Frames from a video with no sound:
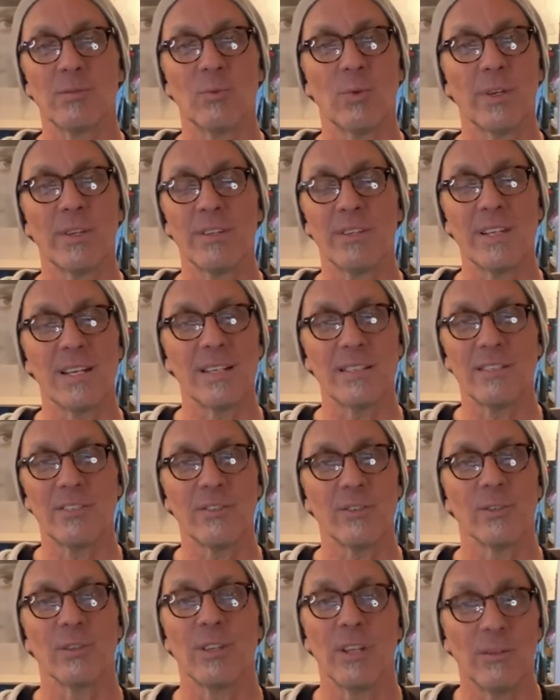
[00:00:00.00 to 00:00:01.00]
whether that's
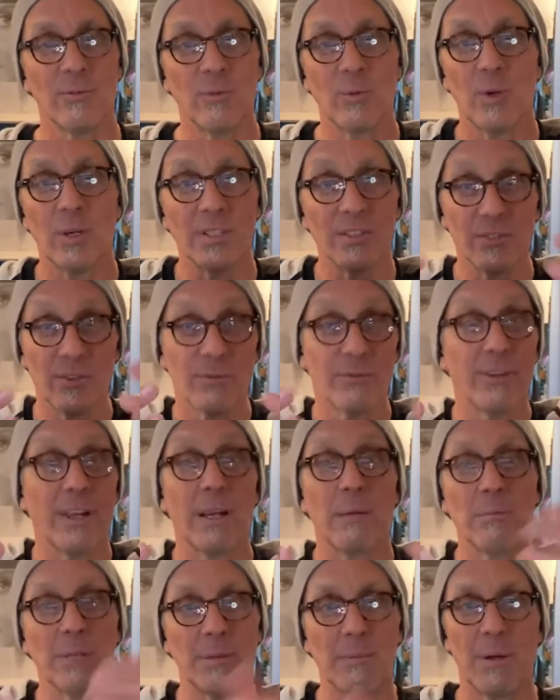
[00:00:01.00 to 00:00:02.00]
your loved ones, your
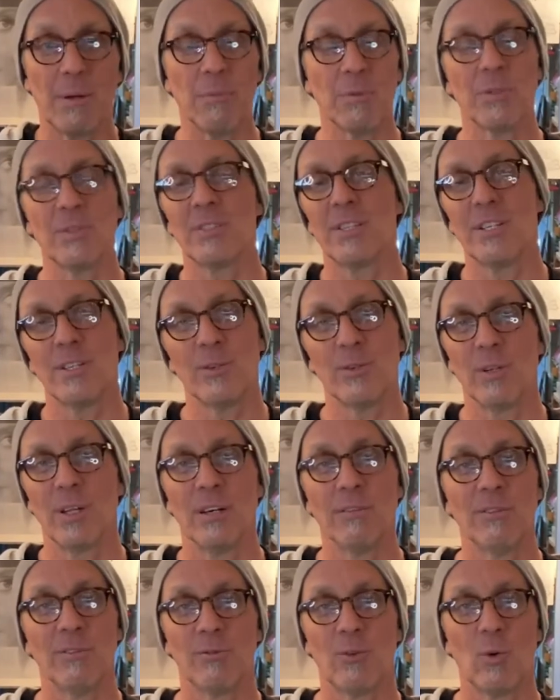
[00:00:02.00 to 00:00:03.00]
family members that you
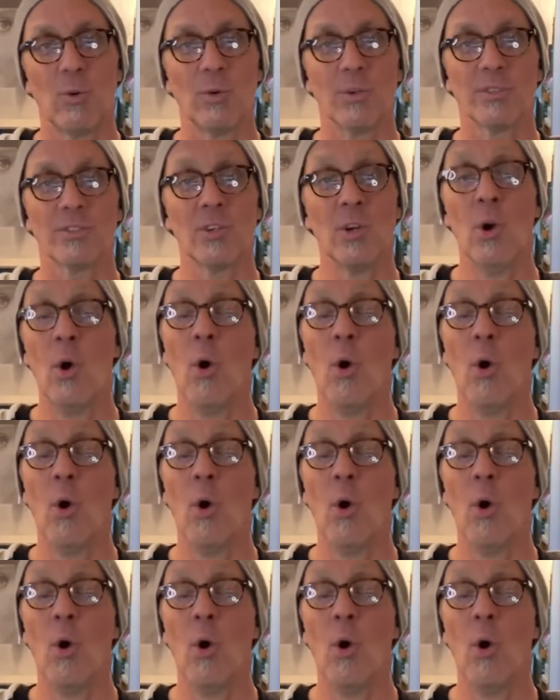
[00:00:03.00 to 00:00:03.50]
love, of course,